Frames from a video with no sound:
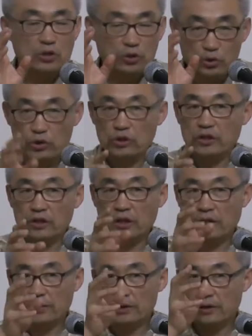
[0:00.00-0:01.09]
totally
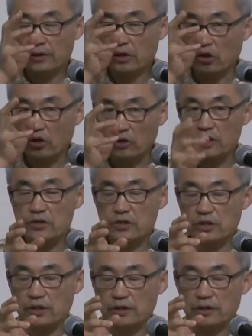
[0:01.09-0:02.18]

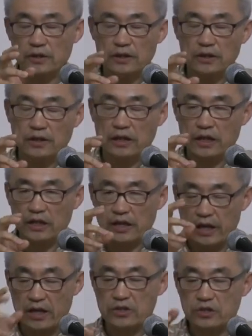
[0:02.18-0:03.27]
honest and
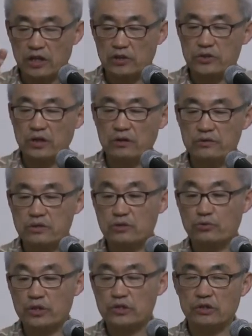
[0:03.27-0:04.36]
ask ourselves this
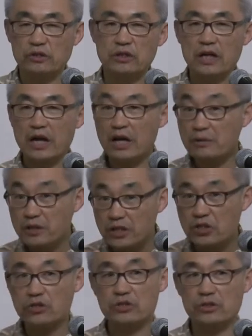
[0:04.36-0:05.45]
question. How many
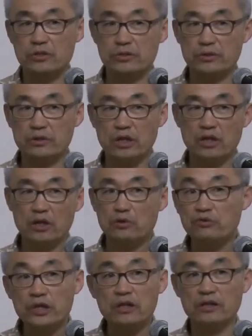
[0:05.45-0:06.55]
churches
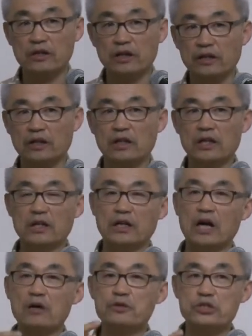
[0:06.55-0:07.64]
really, and
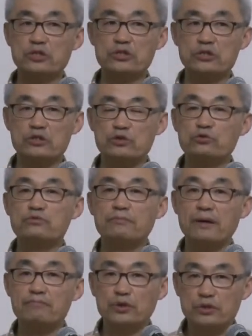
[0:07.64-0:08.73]
how many churches whose
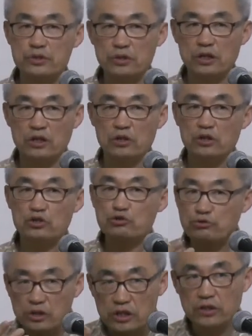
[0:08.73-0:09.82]
members
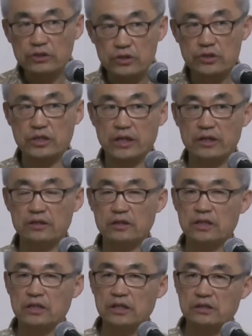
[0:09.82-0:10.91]
truly understand
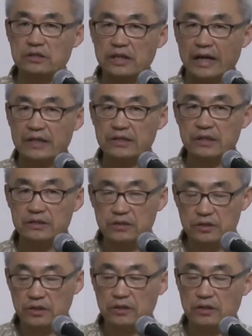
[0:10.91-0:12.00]
its
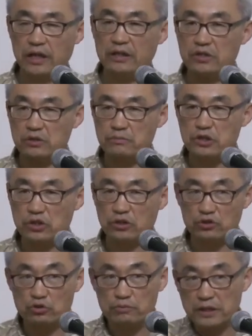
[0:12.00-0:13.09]
identity and its mission
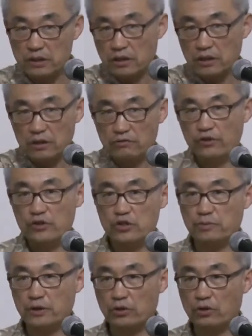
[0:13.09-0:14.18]
to be 1
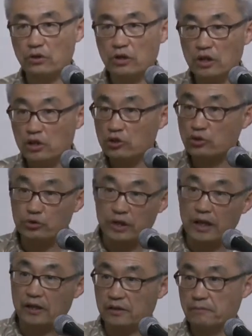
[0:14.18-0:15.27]
Peter
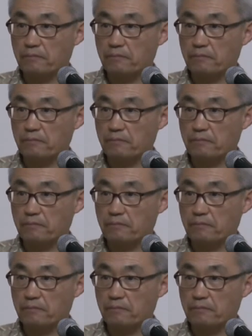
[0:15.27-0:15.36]
2:9?